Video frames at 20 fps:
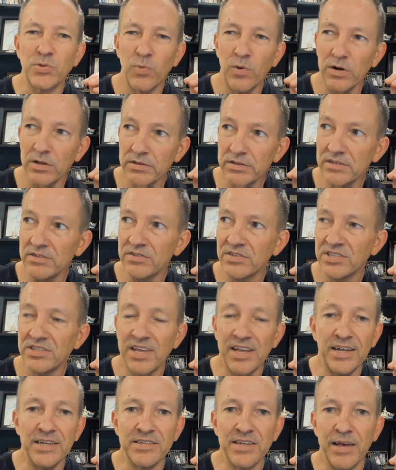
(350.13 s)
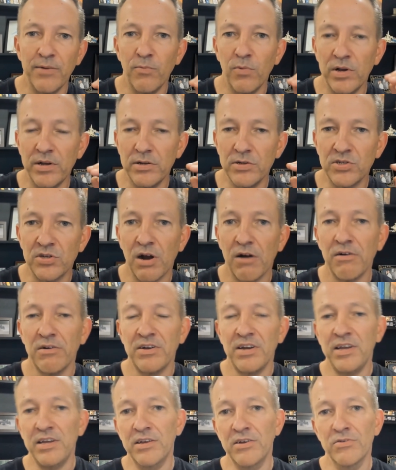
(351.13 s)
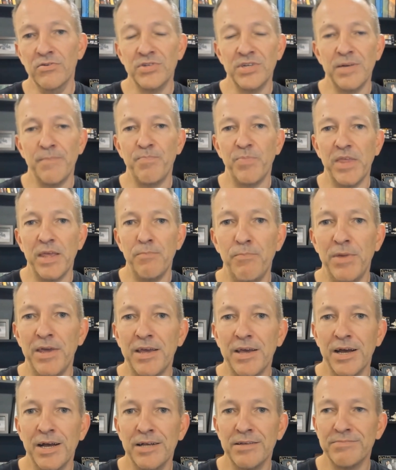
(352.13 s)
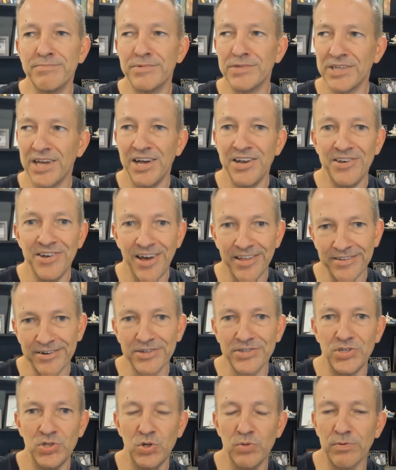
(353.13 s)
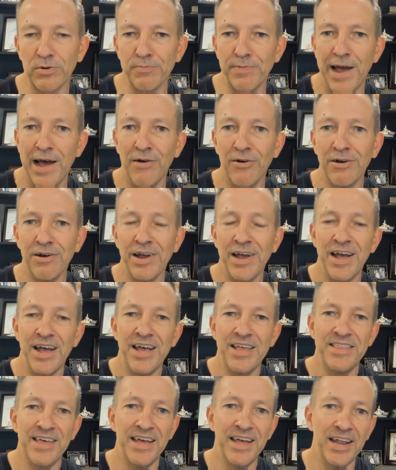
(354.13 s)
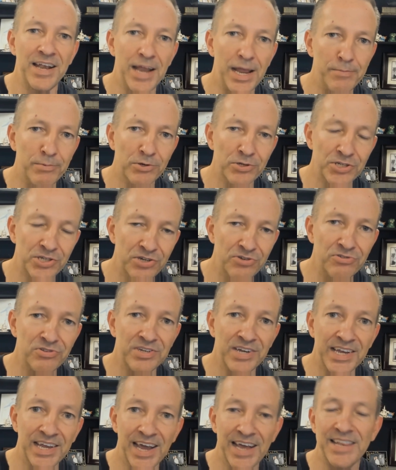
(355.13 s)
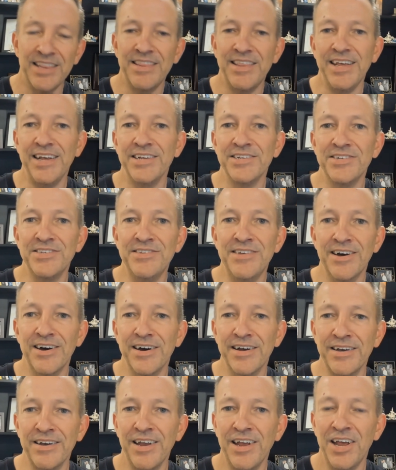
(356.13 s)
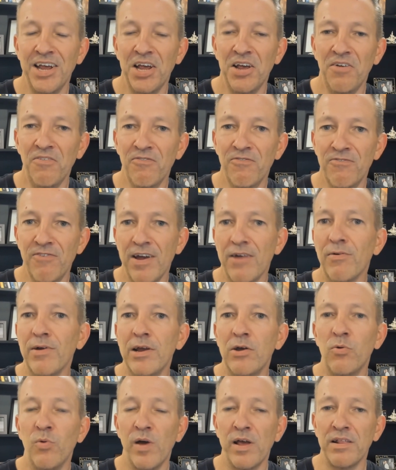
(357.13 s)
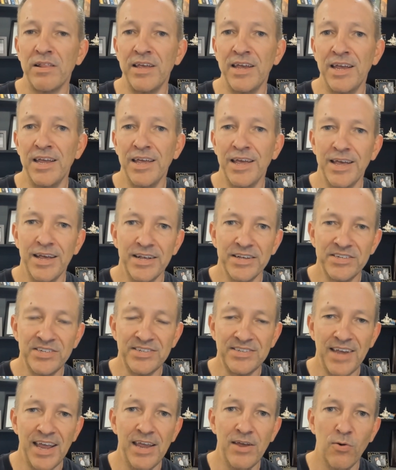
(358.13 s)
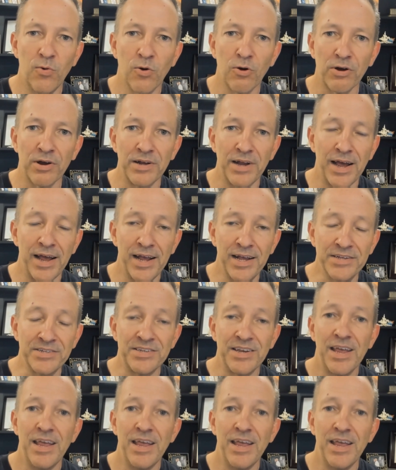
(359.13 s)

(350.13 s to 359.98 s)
one of those things that when you start to use it, it becomes another superpower that enables you to get things done very quickly, stay organized,